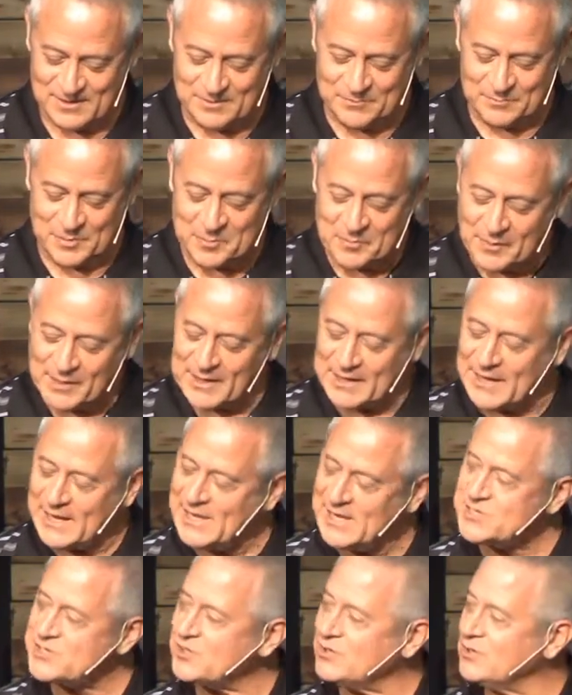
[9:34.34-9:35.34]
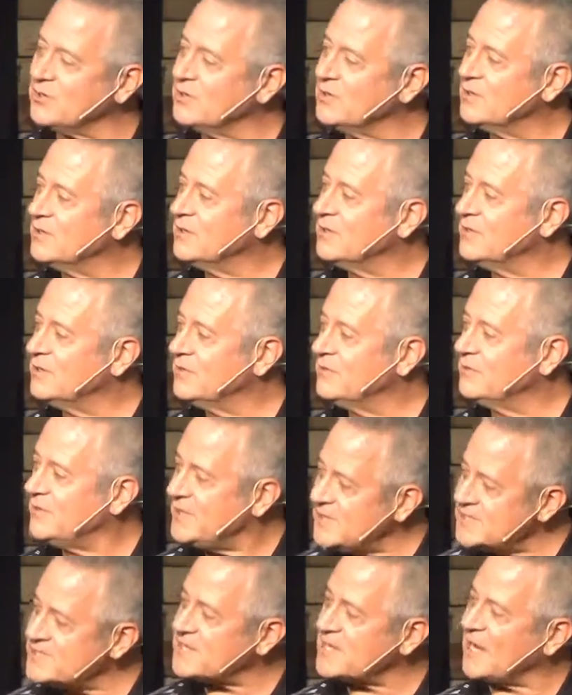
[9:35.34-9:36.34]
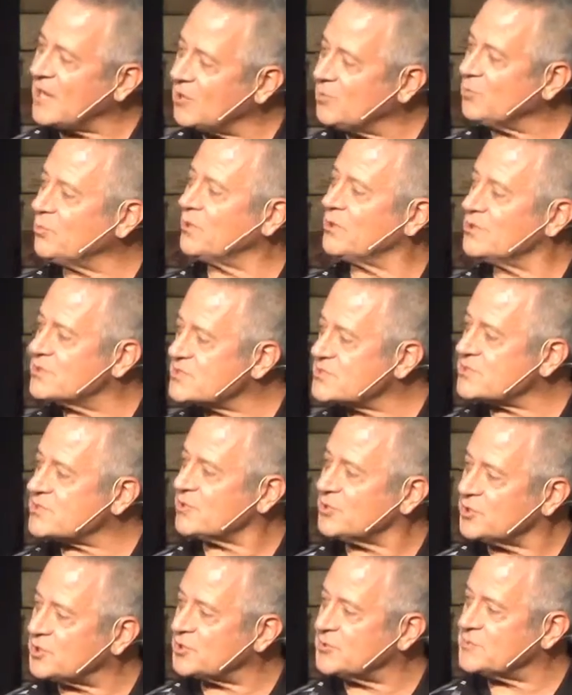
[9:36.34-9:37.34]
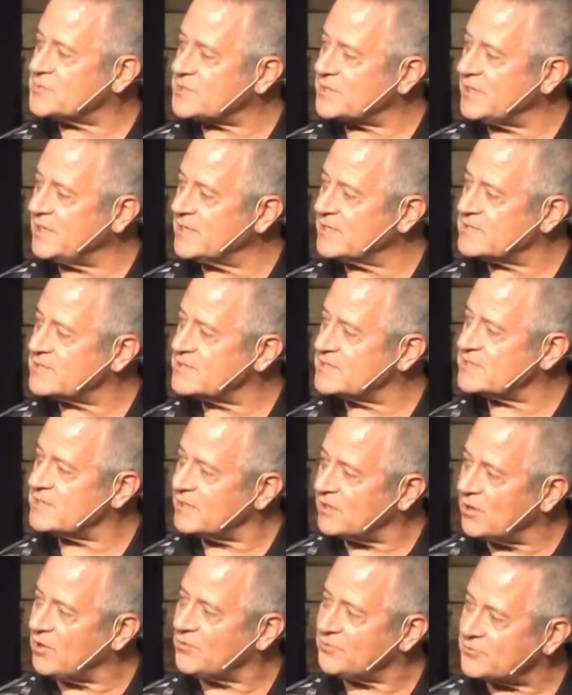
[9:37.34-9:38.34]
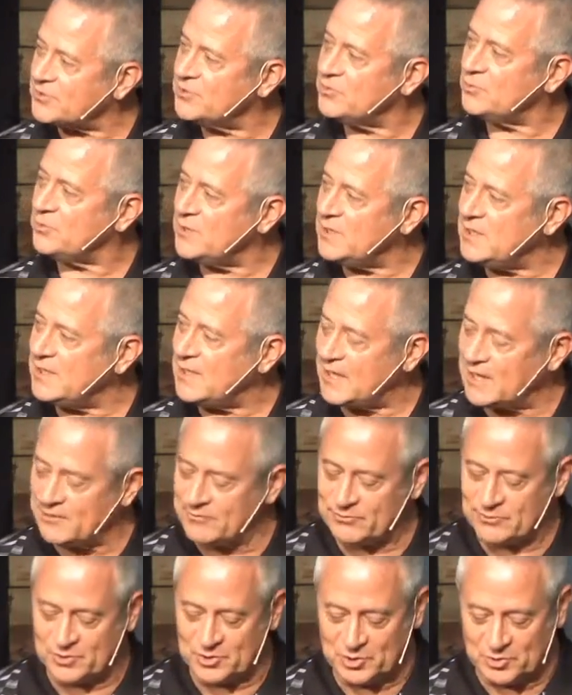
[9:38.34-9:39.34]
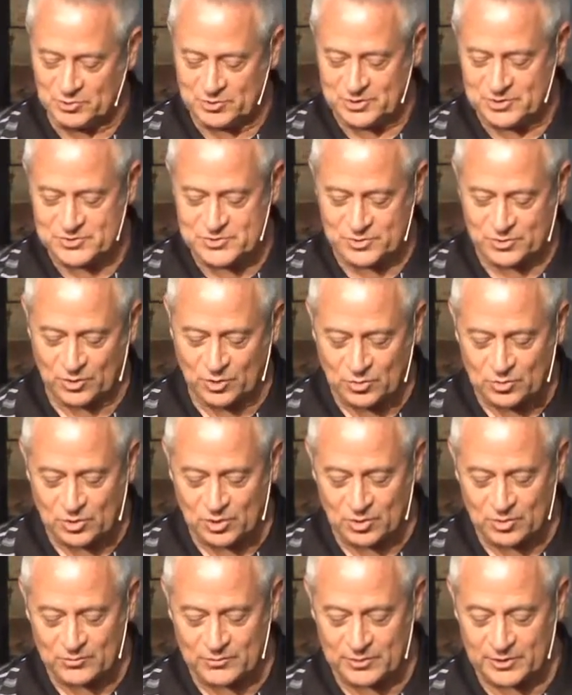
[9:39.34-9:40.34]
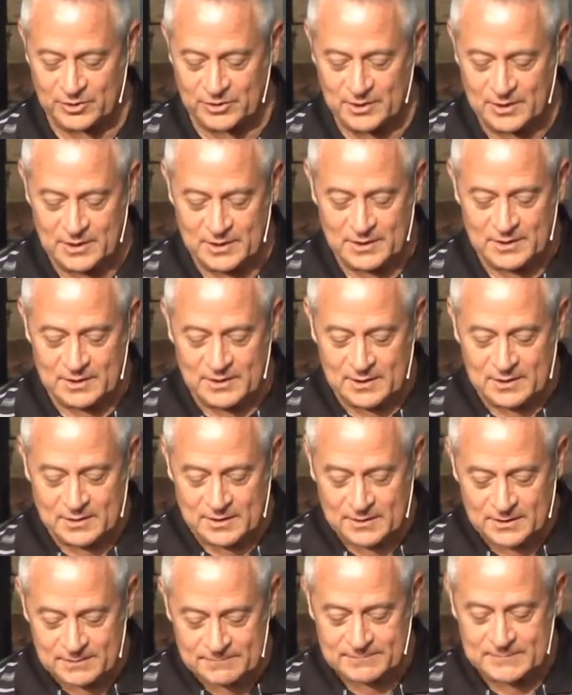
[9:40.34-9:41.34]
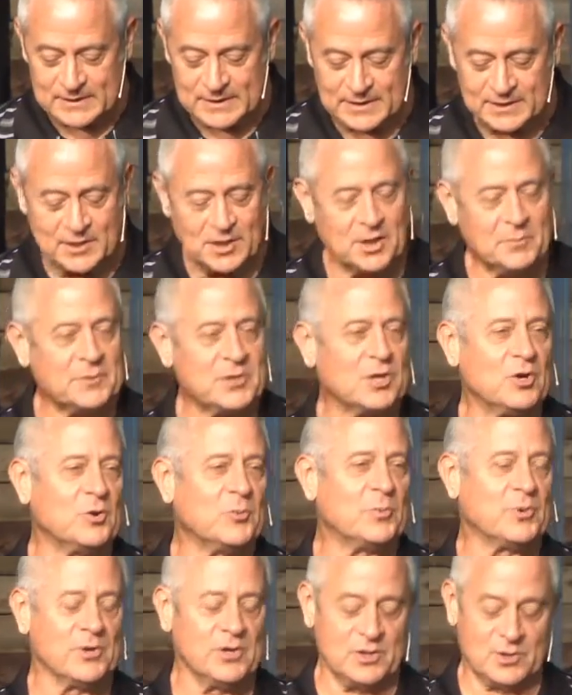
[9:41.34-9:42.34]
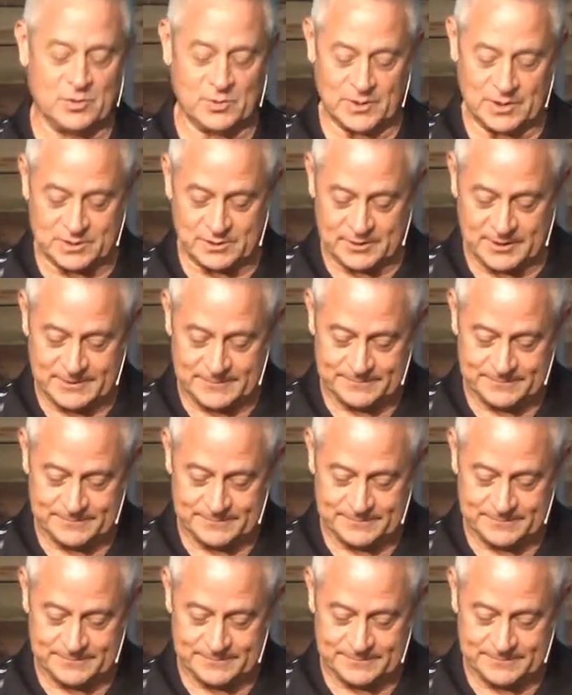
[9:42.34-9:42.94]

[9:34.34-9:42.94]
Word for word: But by nature, these outward circumstances that often we have little control over can come and go pretty quickly.